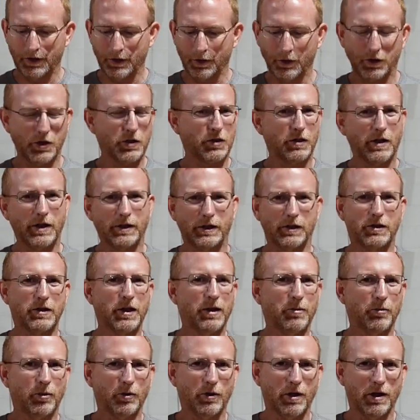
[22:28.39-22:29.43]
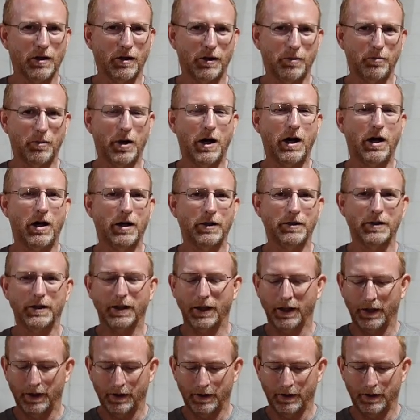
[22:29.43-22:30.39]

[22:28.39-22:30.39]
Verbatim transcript: So it's just like a temporary bond